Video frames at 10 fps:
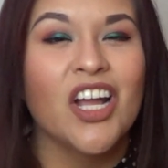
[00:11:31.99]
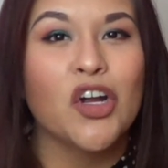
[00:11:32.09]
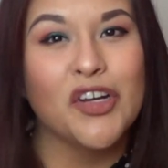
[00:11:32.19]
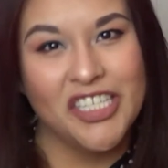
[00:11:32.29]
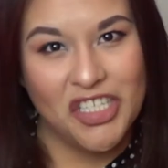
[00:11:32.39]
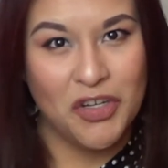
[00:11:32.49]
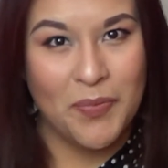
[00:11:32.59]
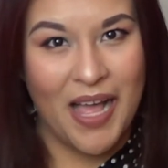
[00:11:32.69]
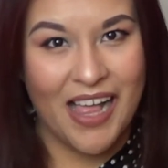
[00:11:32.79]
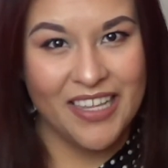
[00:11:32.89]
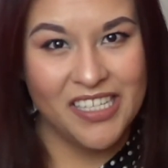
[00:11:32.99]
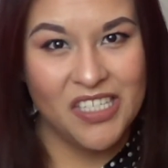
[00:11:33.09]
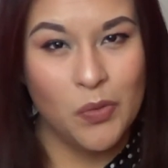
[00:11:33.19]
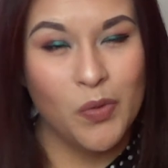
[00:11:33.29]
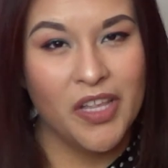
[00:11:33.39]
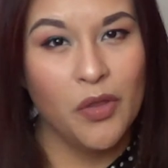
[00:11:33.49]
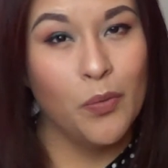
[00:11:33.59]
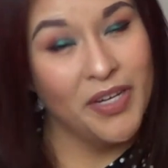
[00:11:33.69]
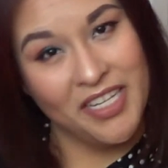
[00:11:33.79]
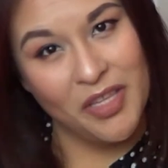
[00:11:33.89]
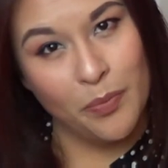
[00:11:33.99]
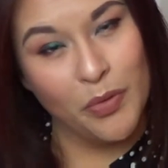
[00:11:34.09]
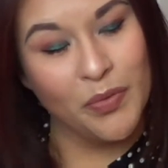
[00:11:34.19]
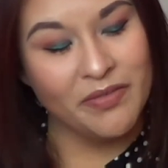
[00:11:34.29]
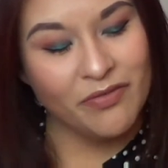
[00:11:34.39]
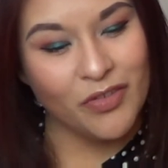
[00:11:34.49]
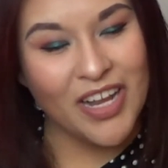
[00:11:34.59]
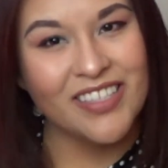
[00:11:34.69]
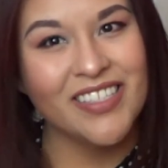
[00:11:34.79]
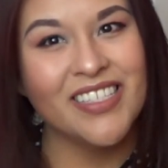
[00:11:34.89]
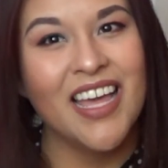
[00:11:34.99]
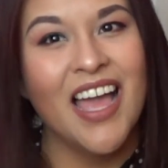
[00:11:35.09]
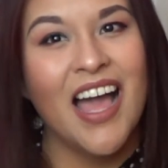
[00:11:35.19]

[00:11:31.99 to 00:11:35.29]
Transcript: Crystal Palace with Winnie the Pooh and Friends.